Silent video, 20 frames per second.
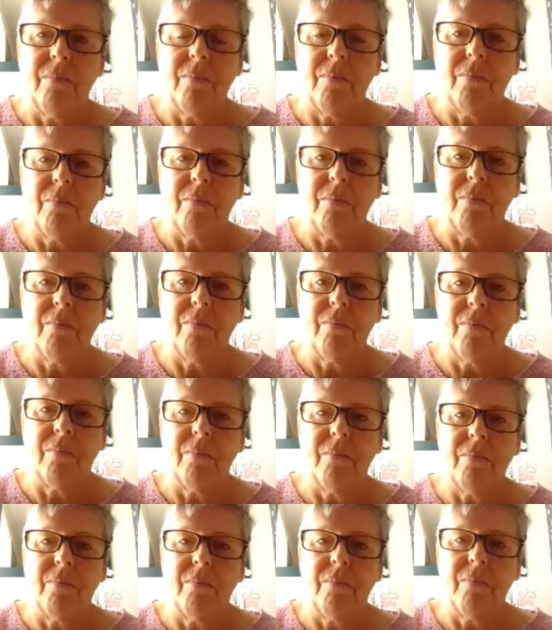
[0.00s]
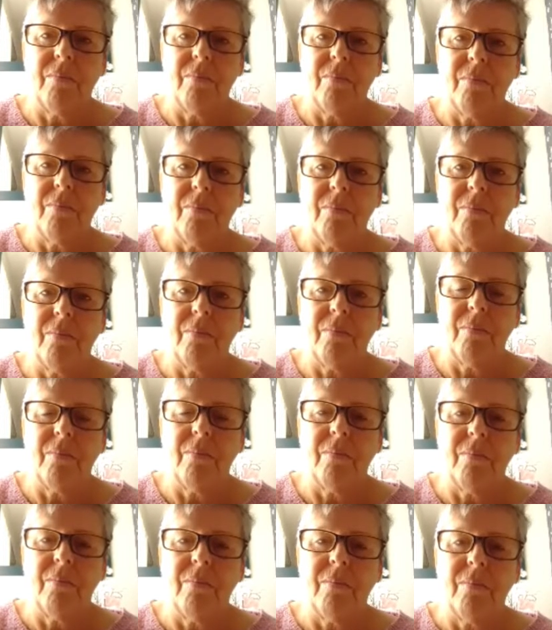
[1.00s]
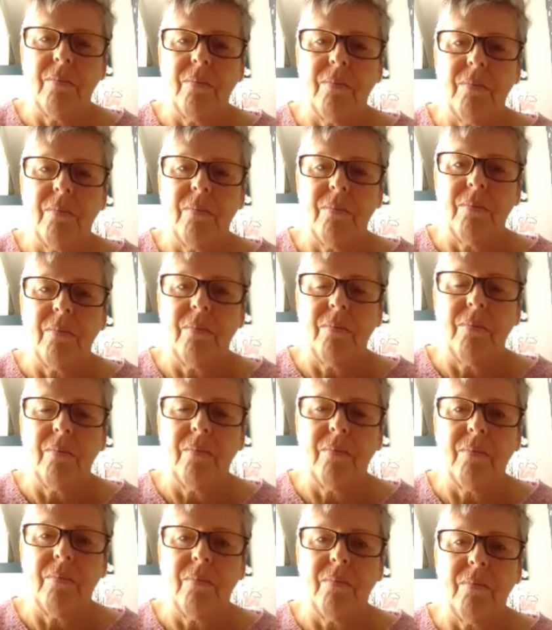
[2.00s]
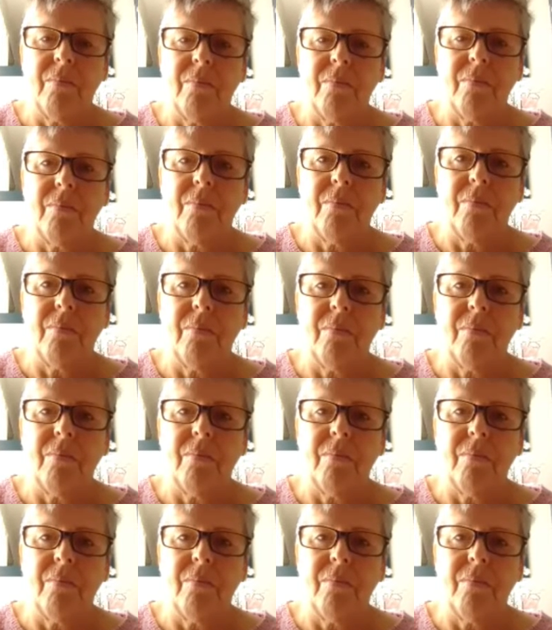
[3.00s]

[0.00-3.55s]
[no speech]